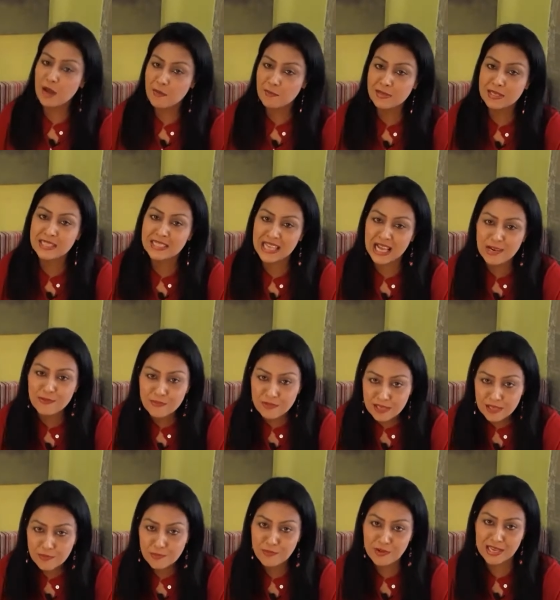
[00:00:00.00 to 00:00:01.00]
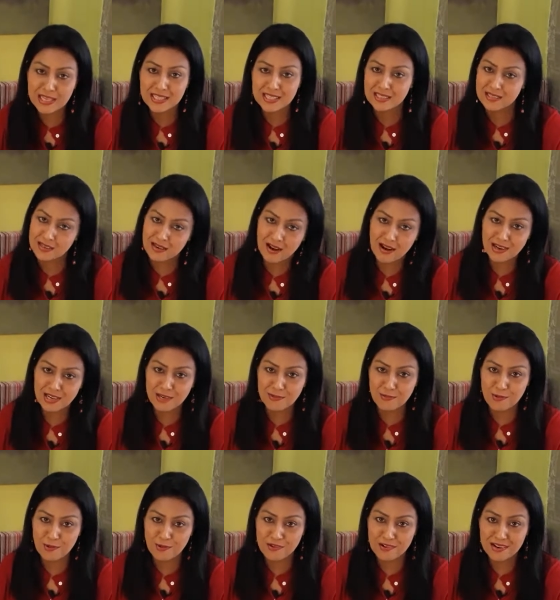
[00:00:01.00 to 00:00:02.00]
I'm a self-confessed
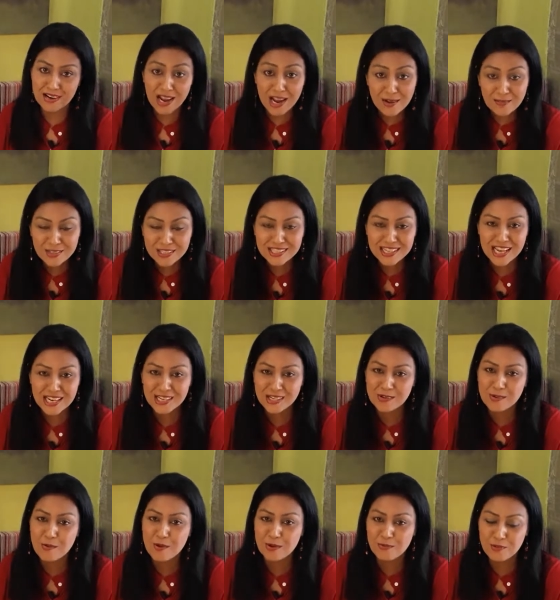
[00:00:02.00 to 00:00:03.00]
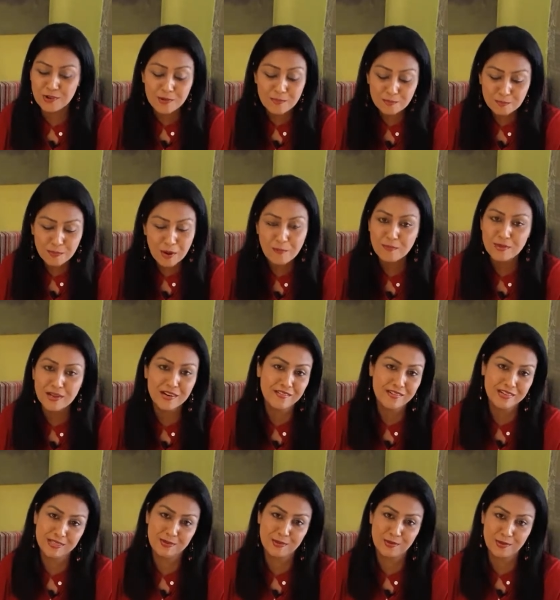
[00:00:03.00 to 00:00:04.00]
carnivore, I've decided to go in for a pumpkin
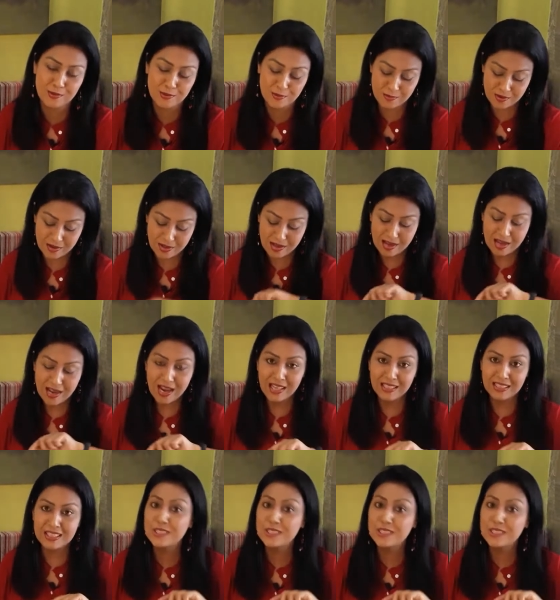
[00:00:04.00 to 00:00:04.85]
risotto, and